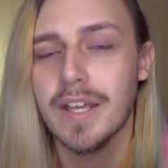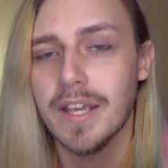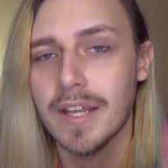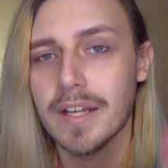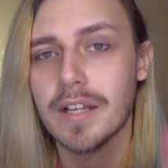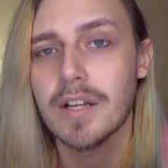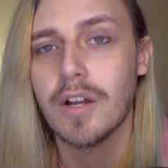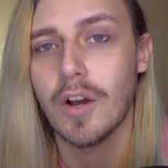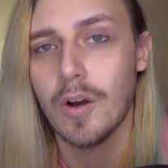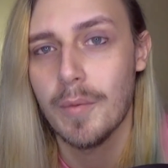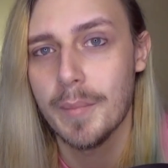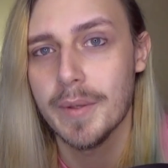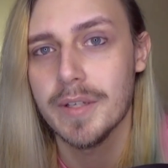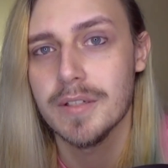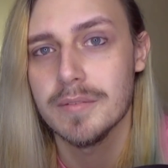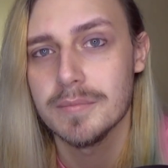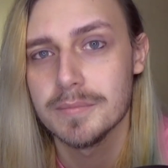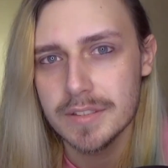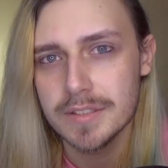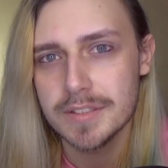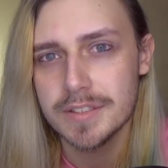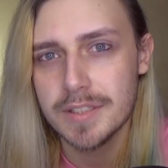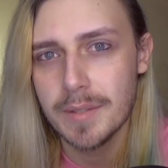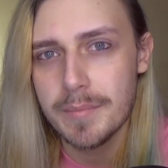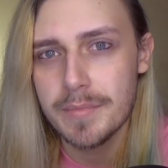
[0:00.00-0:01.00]
in common.
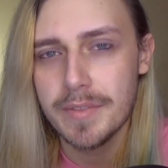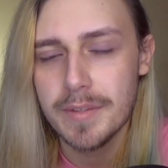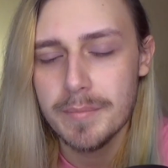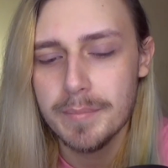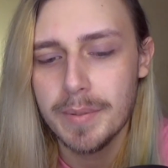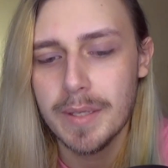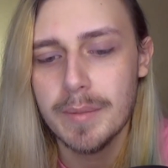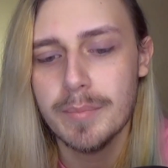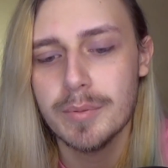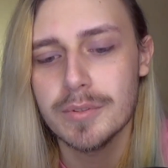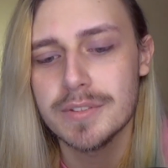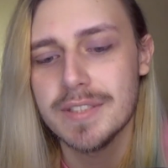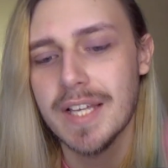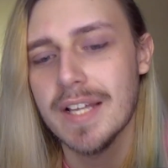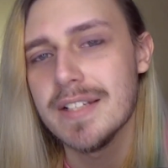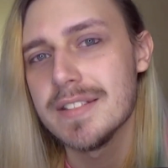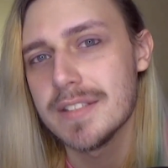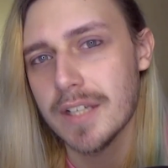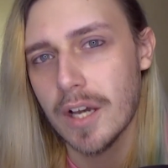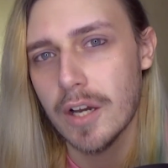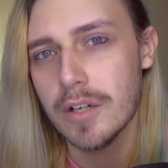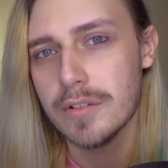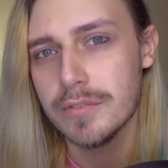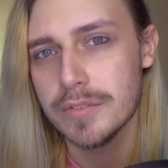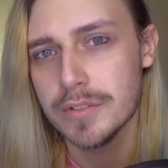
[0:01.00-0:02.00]
Something people tend
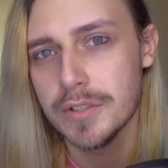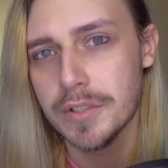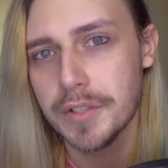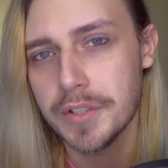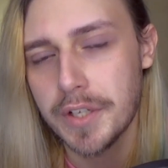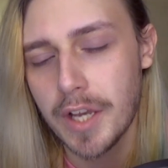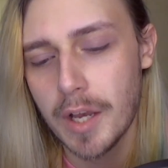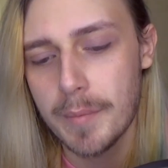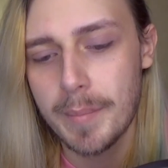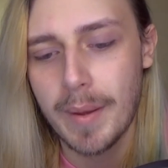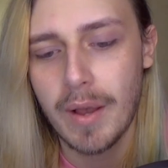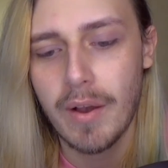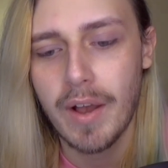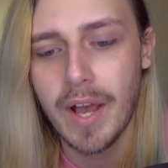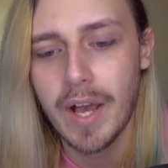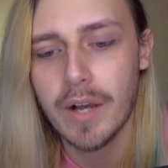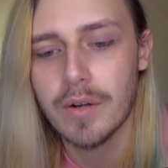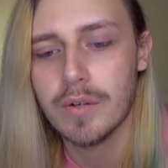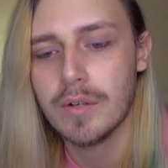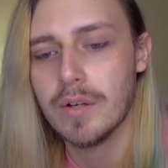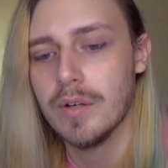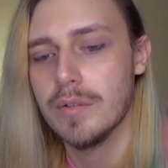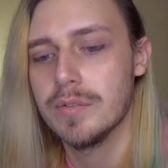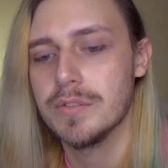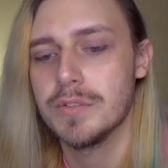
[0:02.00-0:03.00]
to overlook about how
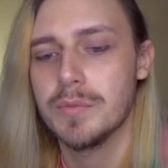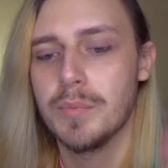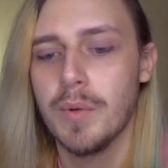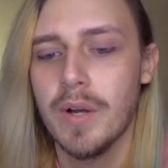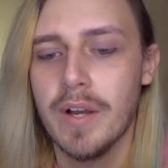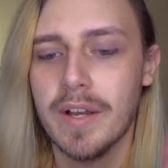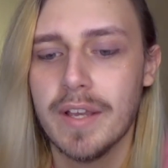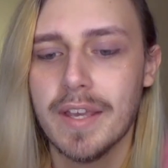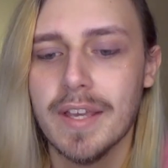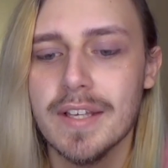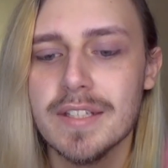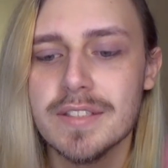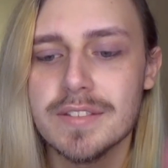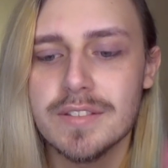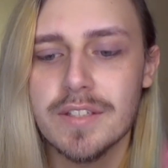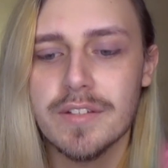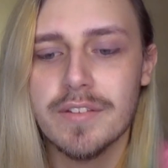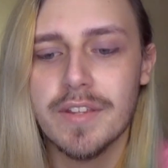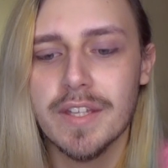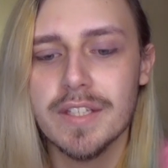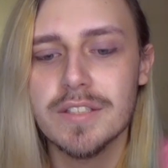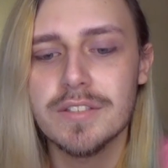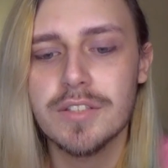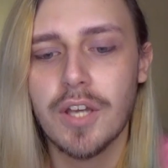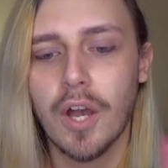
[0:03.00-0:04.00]
cults work is that
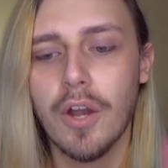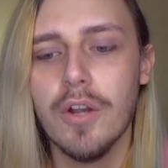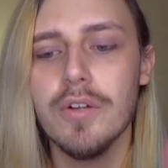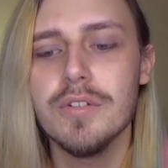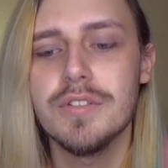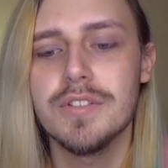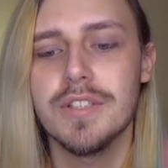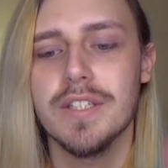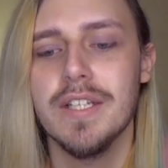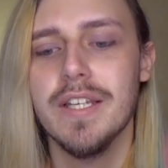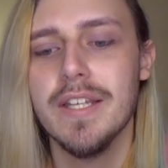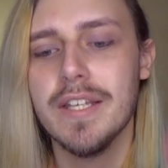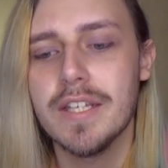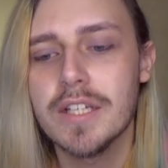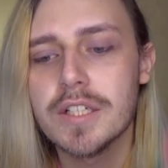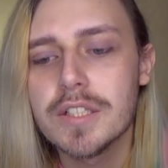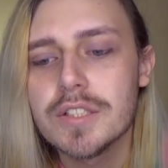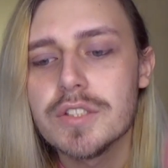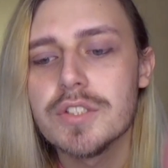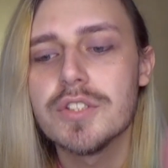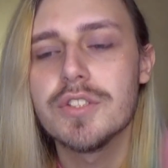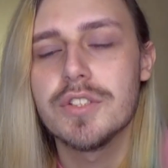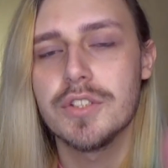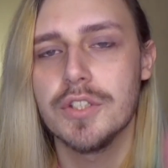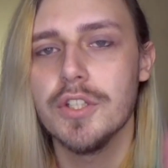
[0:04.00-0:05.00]
they totally
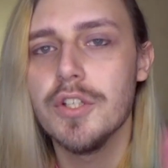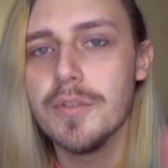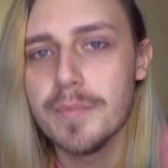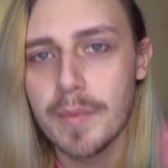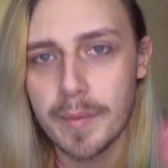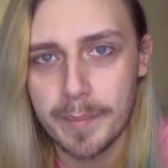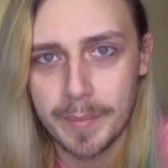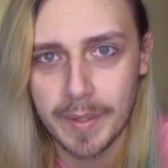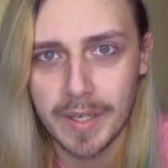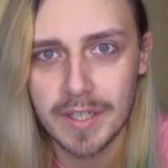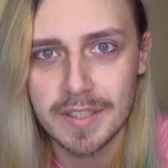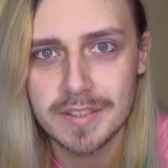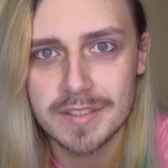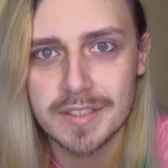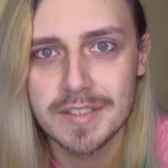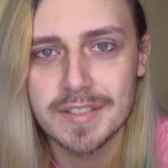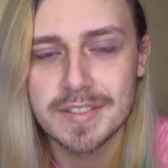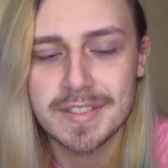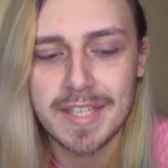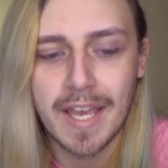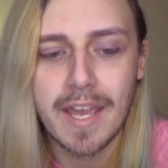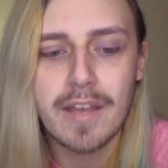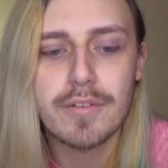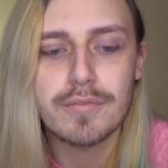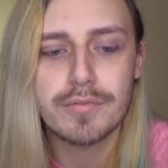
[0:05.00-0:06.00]
consume a
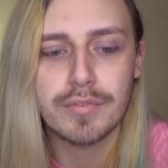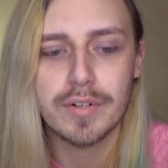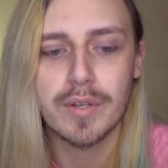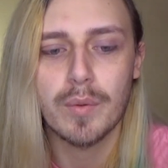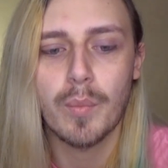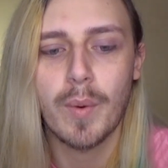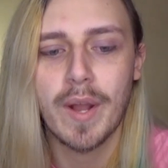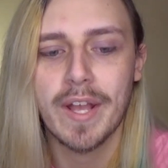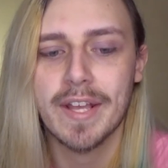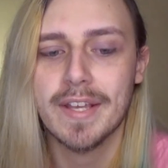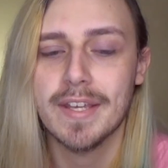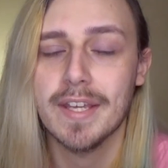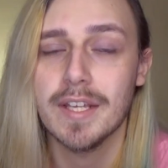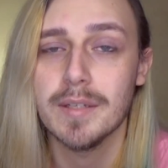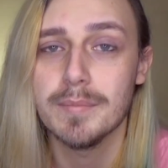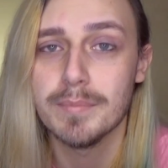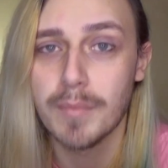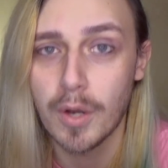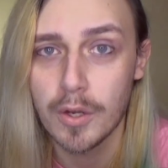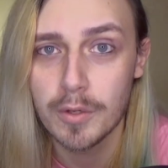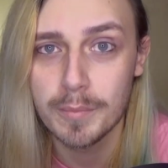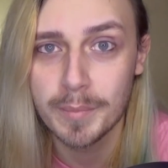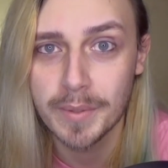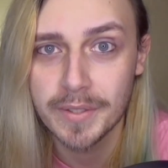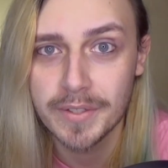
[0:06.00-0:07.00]
person's every waking
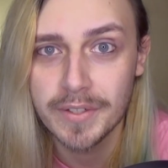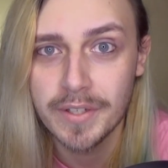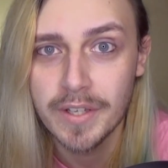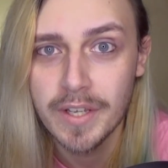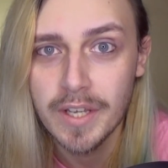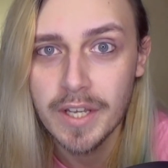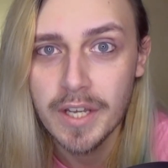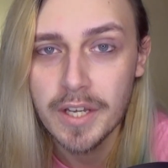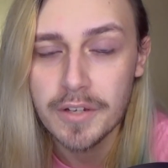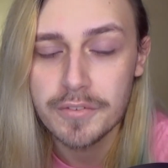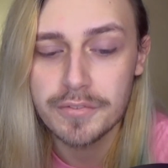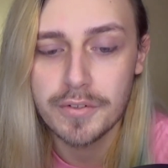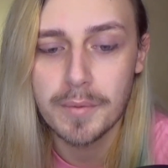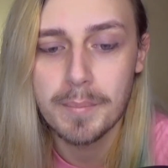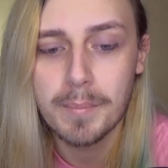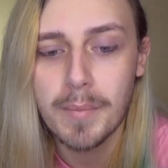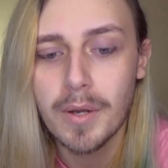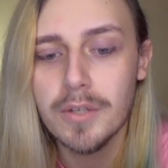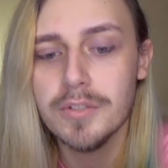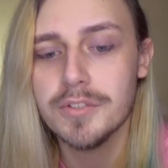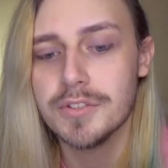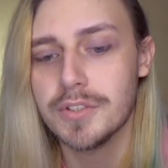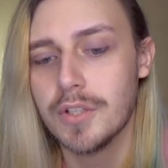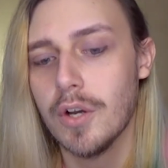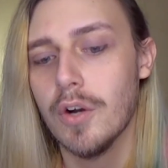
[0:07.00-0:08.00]
moment. For
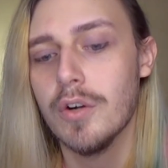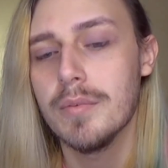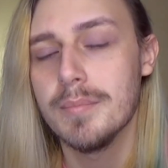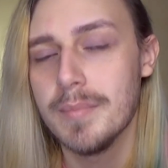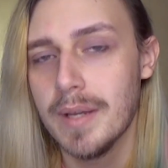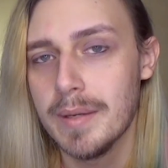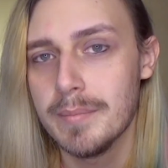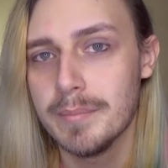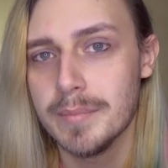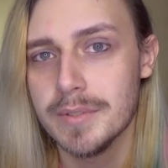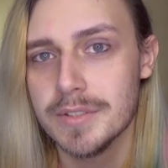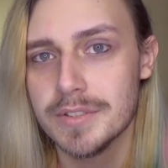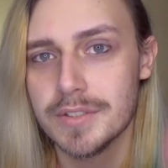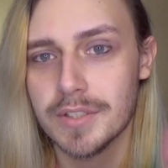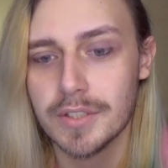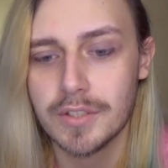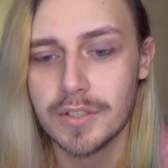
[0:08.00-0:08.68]
most cult members, the